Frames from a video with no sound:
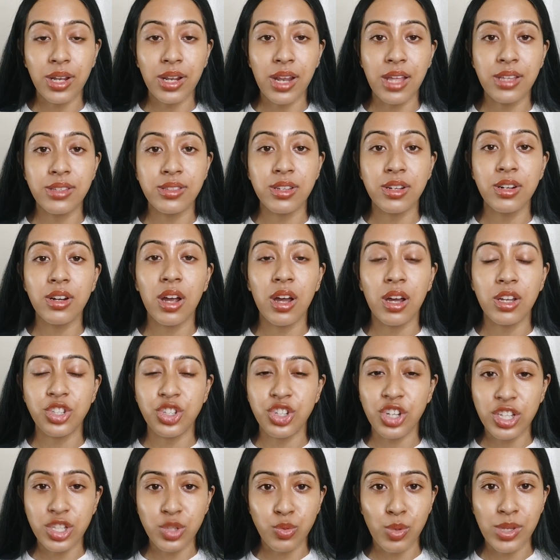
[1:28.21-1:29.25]
a cleanser,
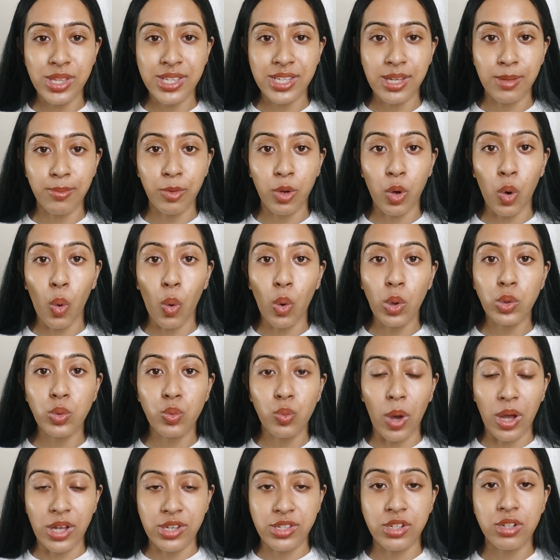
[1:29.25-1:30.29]
just with some cold
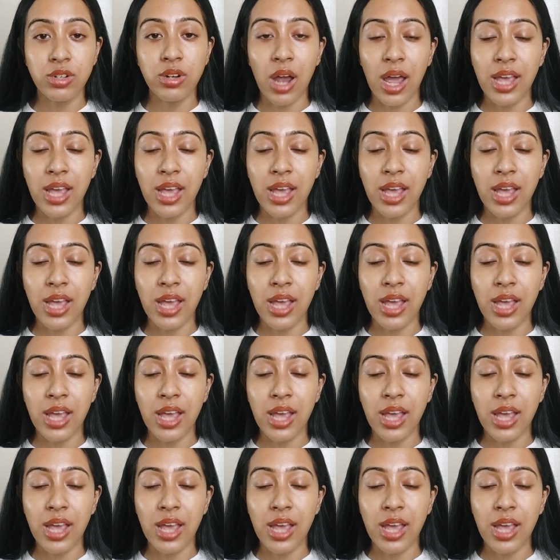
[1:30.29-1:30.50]
water.